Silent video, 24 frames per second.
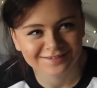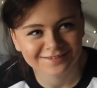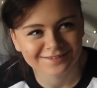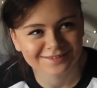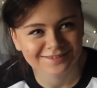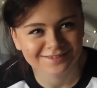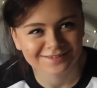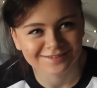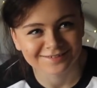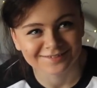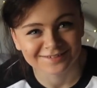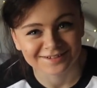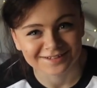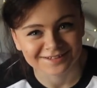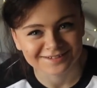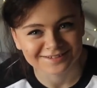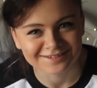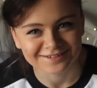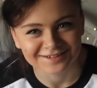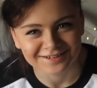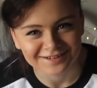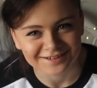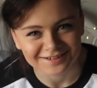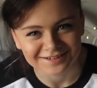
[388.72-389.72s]
so
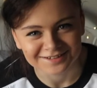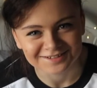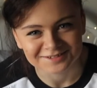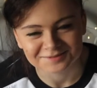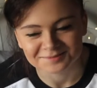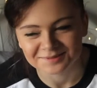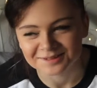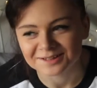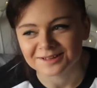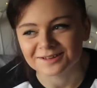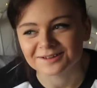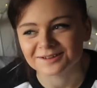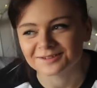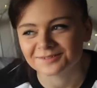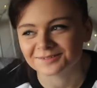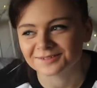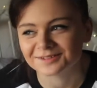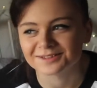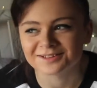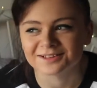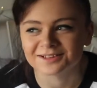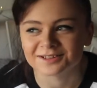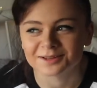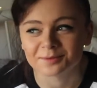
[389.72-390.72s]
exciting to me, and it
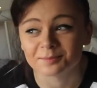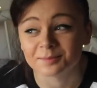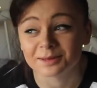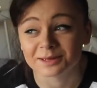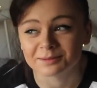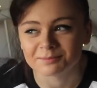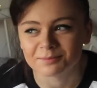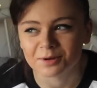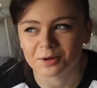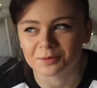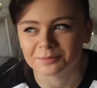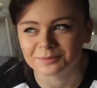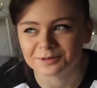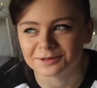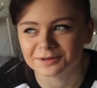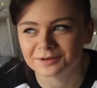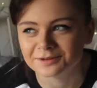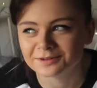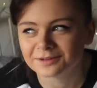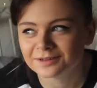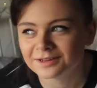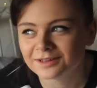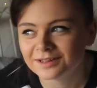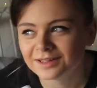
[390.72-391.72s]
was like a big moment.
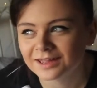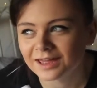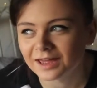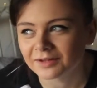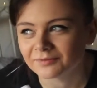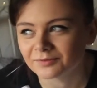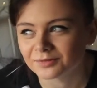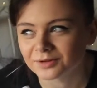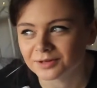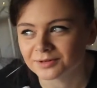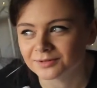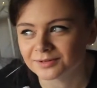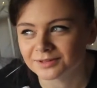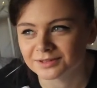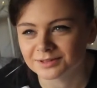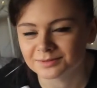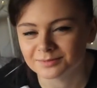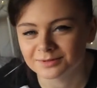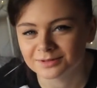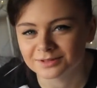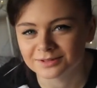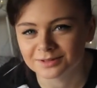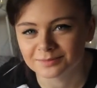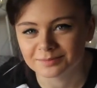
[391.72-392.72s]
Every
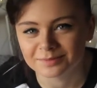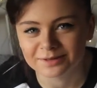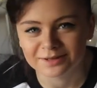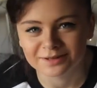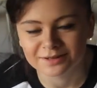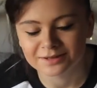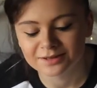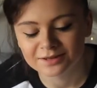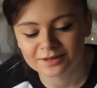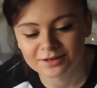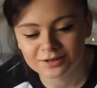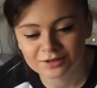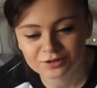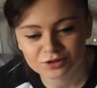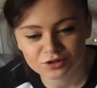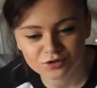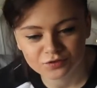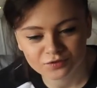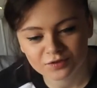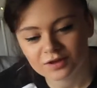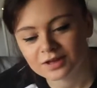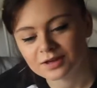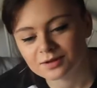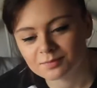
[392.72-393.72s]
Christmas I'd be like, do
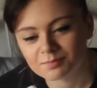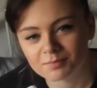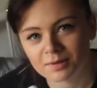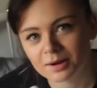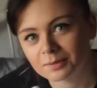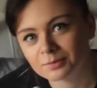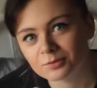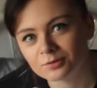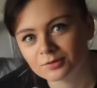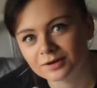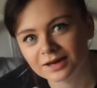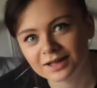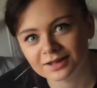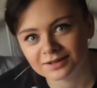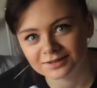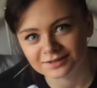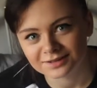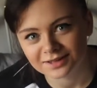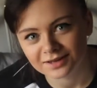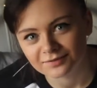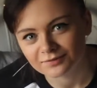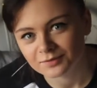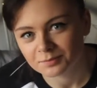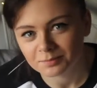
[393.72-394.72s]
you think mum will let
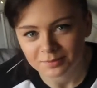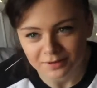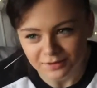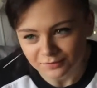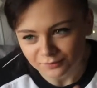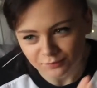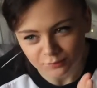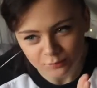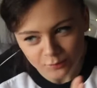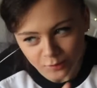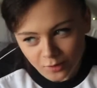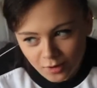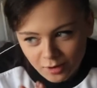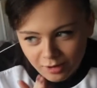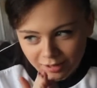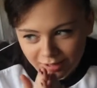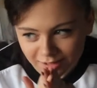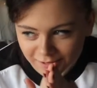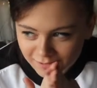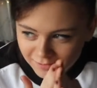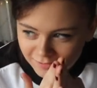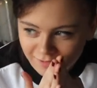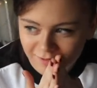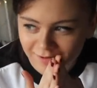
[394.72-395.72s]
us have a bit of
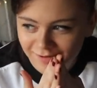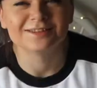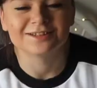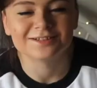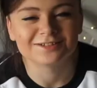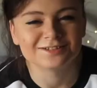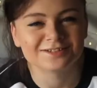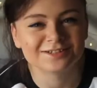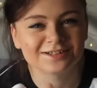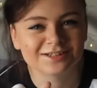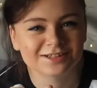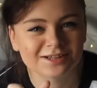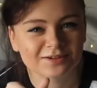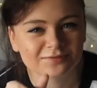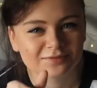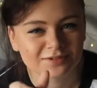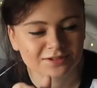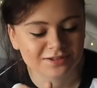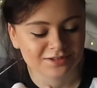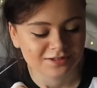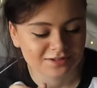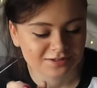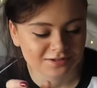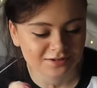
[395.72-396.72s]
wine? And then she'd give
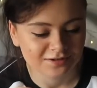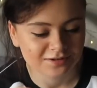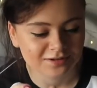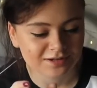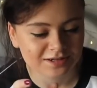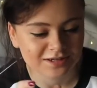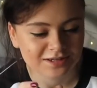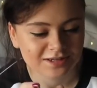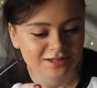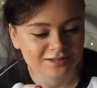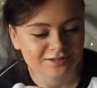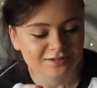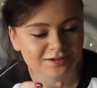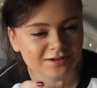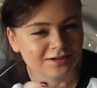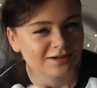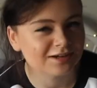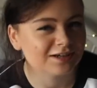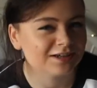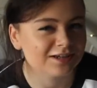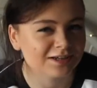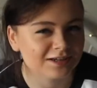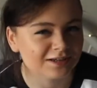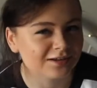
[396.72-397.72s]
us a tiny,
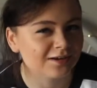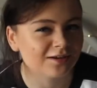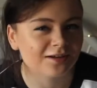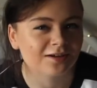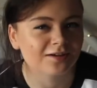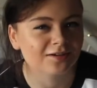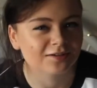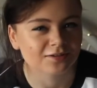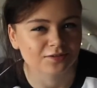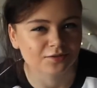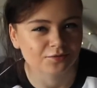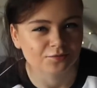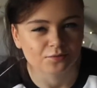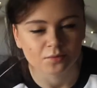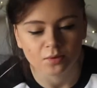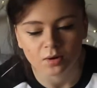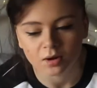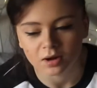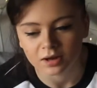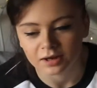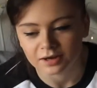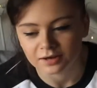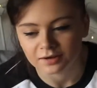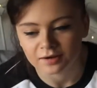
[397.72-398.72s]
tiny glass of
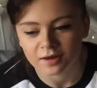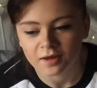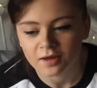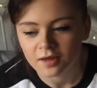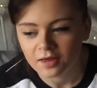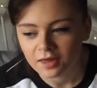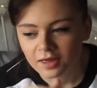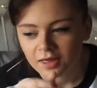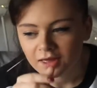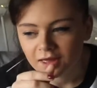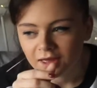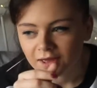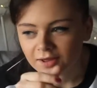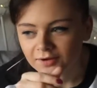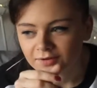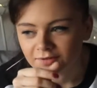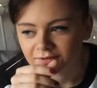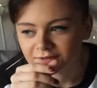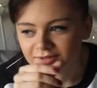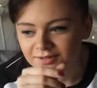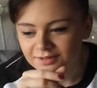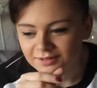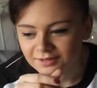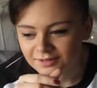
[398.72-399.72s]
wine, and
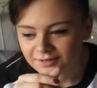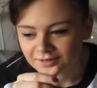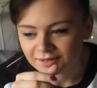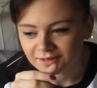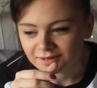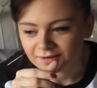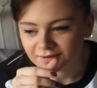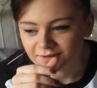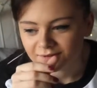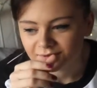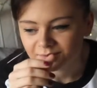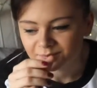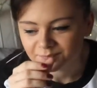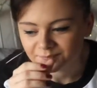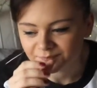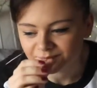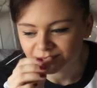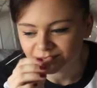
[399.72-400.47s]
I'd sit there like,